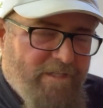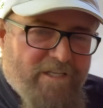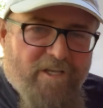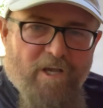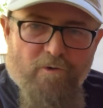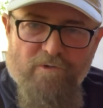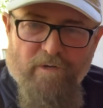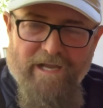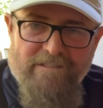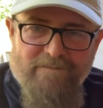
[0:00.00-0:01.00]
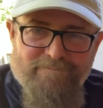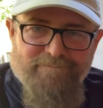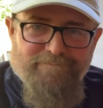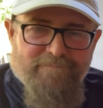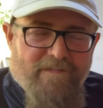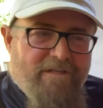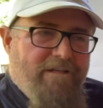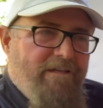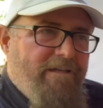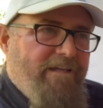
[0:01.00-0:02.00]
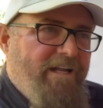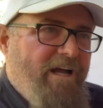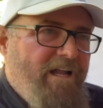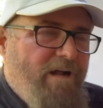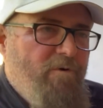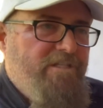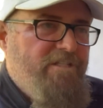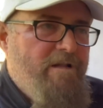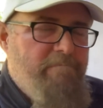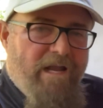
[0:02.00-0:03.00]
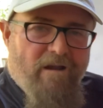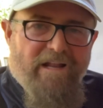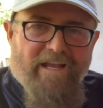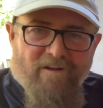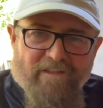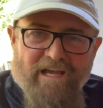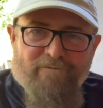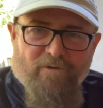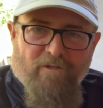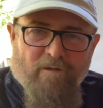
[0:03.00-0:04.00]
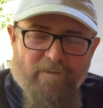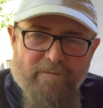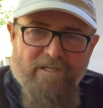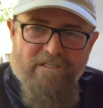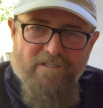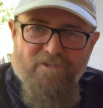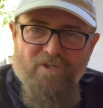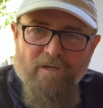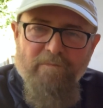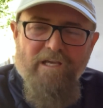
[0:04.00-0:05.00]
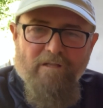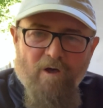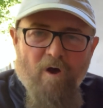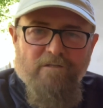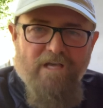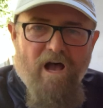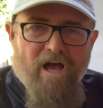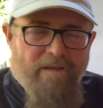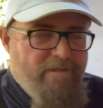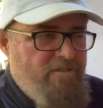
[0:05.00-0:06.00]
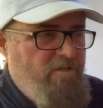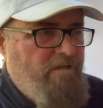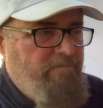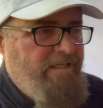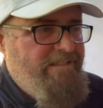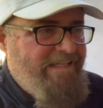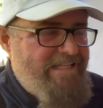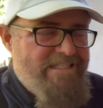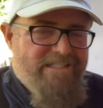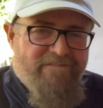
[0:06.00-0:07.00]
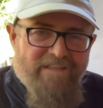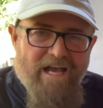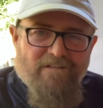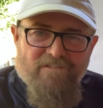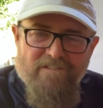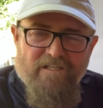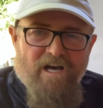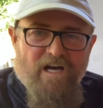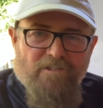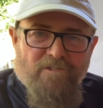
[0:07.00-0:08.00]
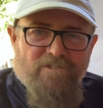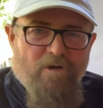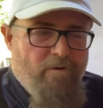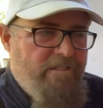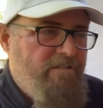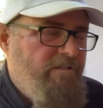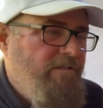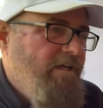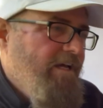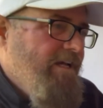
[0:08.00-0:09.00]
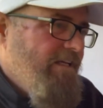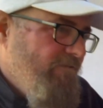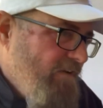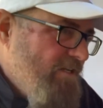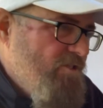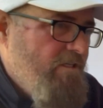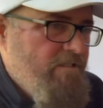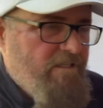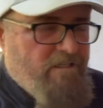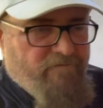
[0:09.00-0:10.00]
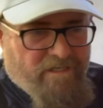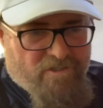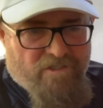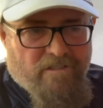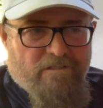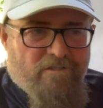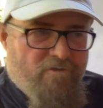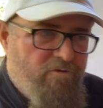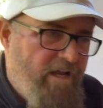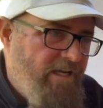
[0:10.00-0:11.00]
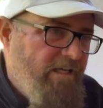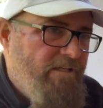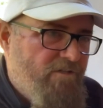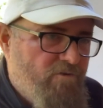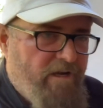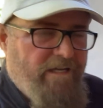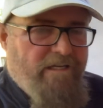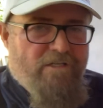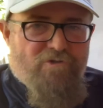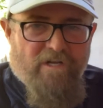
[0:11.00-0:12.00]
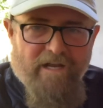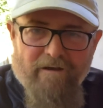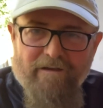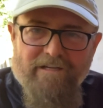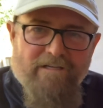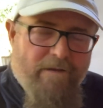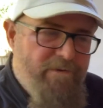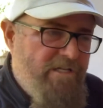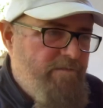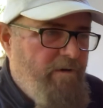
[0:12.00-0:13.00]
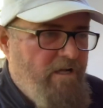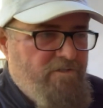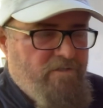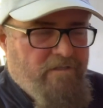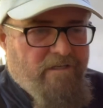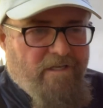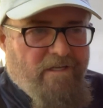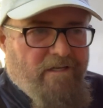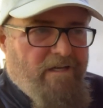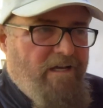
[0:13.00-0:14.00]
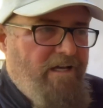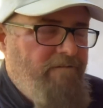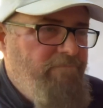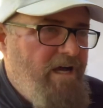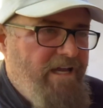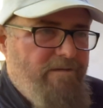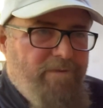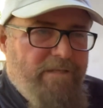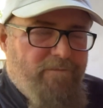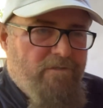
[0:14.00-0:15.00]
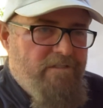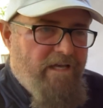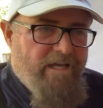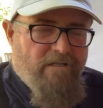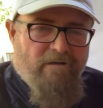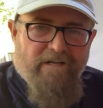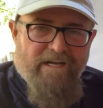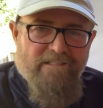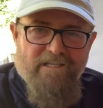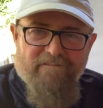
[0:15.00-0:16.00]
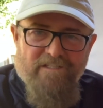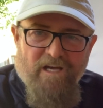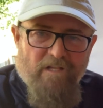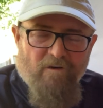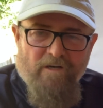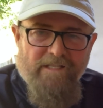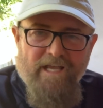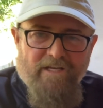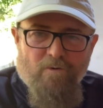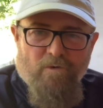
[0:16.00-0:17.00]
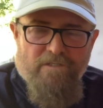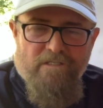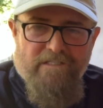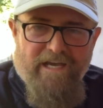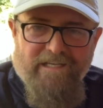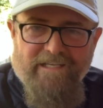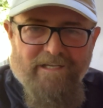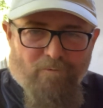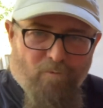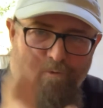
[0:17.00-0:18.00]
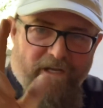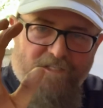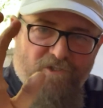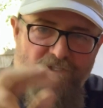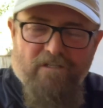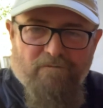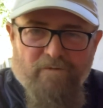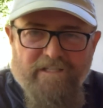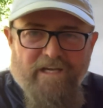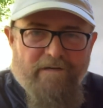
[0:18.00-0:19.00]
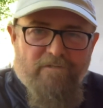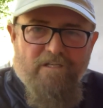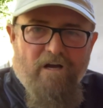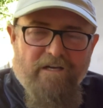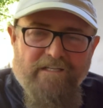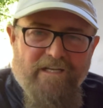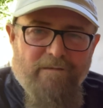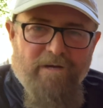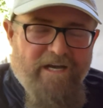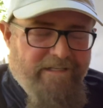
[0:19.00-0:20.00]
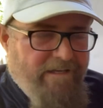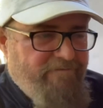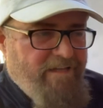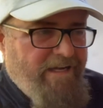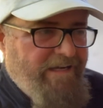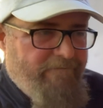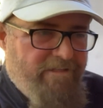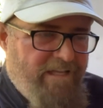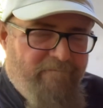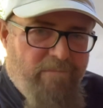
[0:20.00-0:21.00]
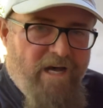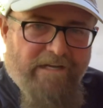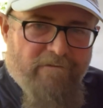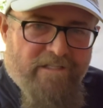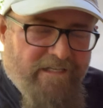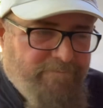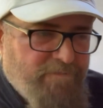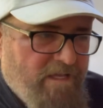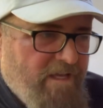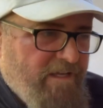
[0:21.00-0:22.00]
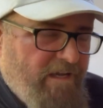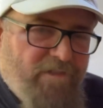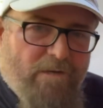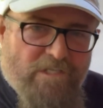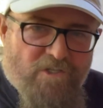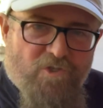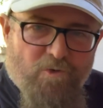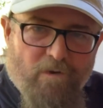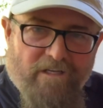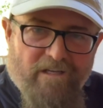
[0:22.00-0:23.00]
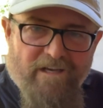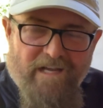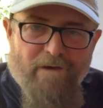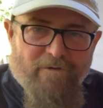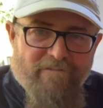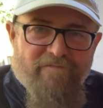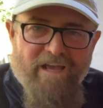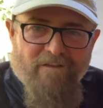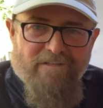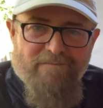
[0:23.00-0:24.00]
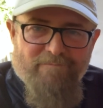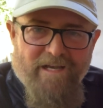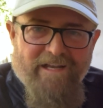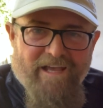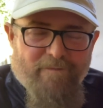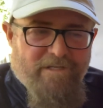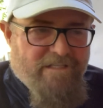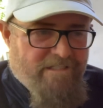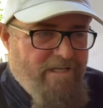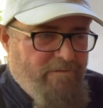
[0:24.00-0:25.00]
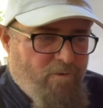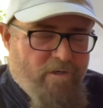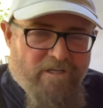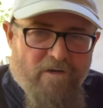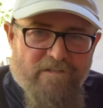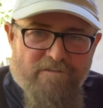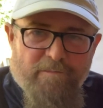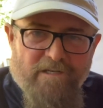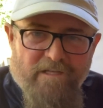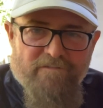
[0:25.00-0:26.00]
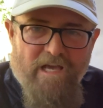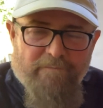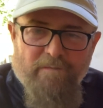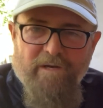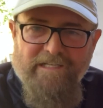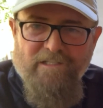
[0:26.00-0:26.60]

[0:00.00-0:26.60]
could go direct. And I want you to marinate on that for a little bit because it took me a long time. It took me tens of thousands of dollars going to convention, to training, generic, company sponsored, buying people's $997 online courses, how to get rich without ever talking to anybody. I've done everything. I've bought everything. If there was a shortcut, I would have found it by now because Lord knows I've spent enough time and money